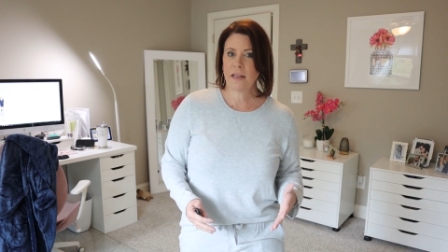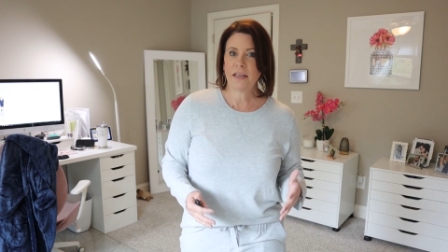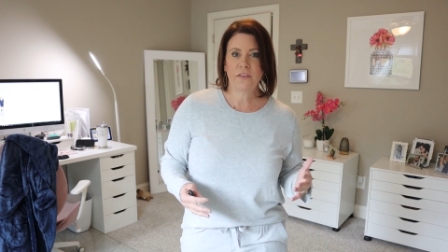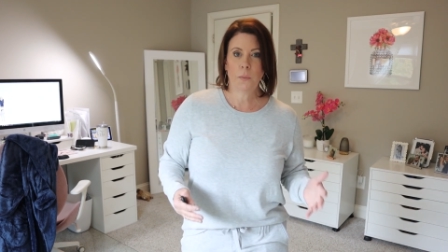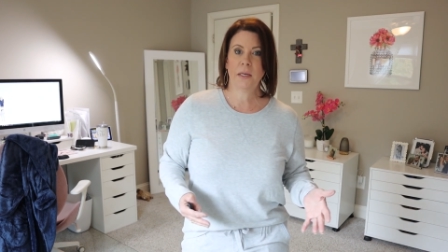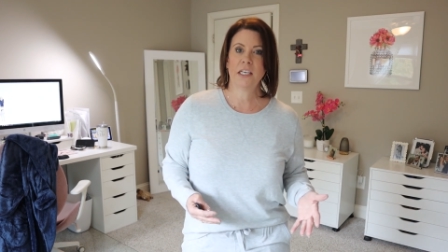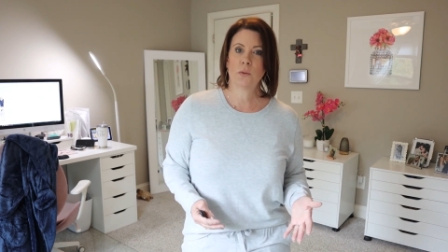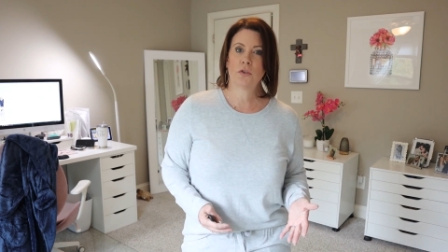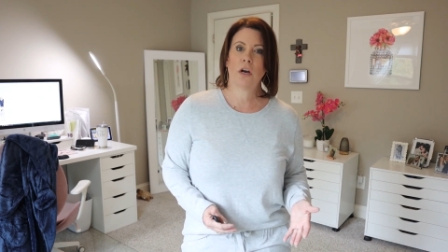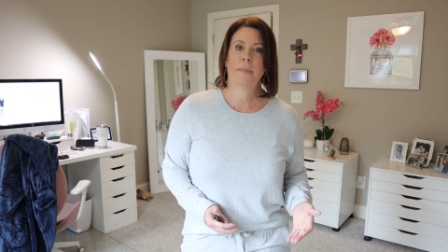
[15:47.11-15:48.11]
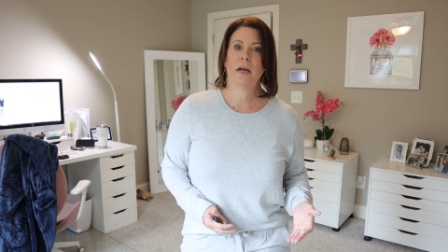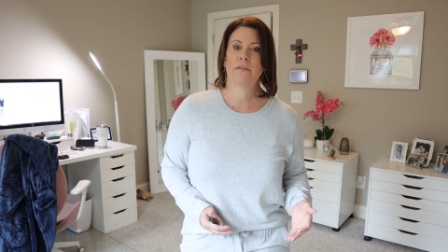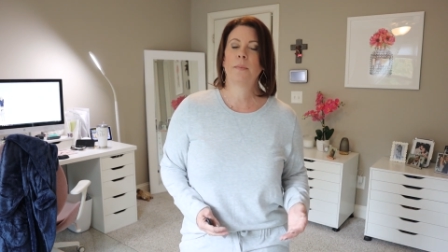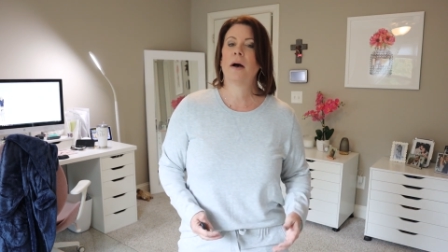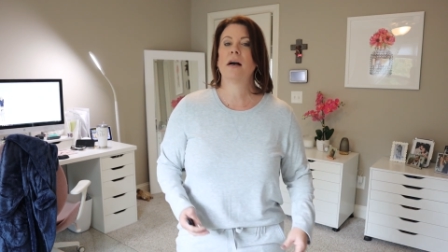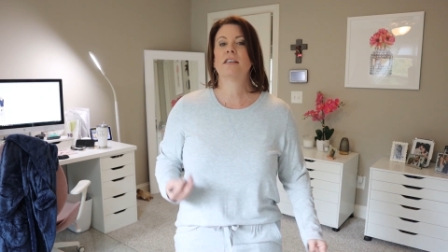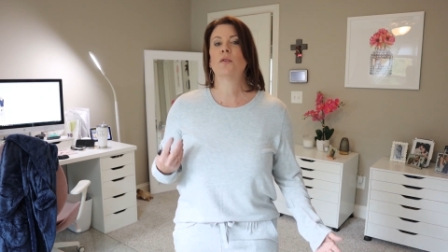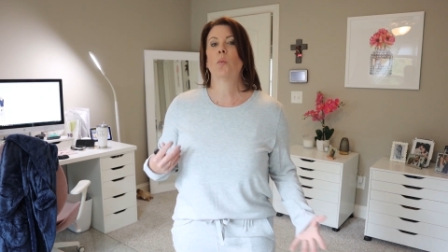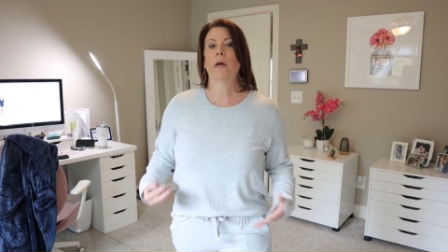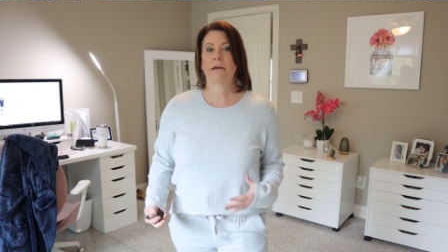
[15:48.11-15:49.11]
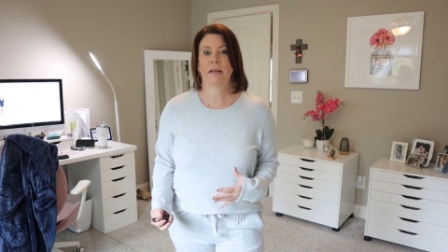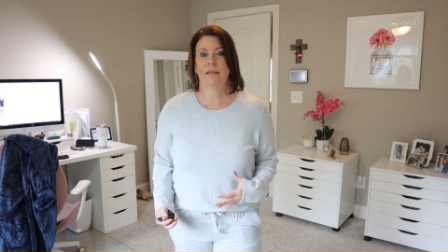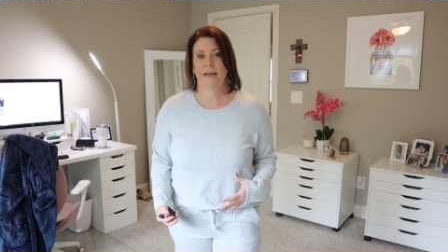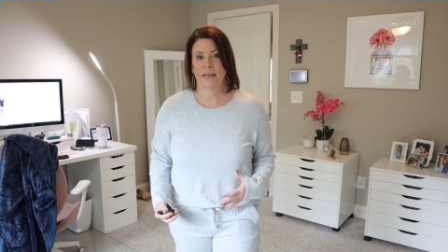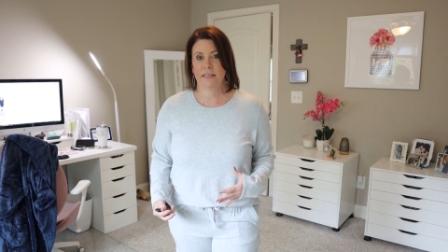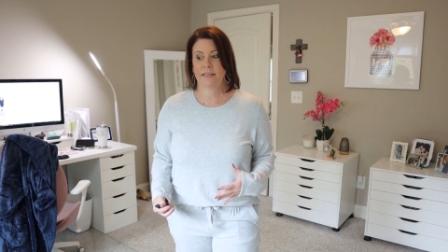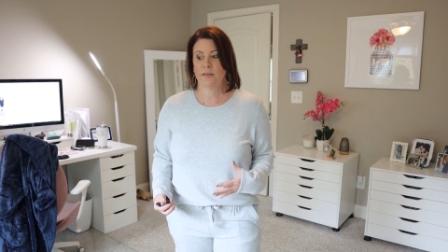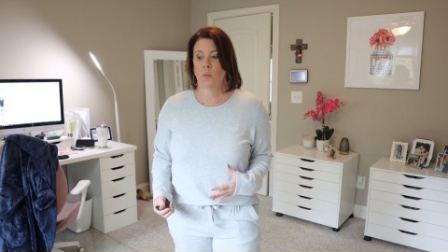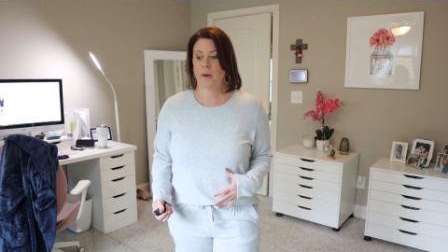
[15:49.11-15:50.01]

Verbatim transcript: like if UPS was dropping off a box, wearing this,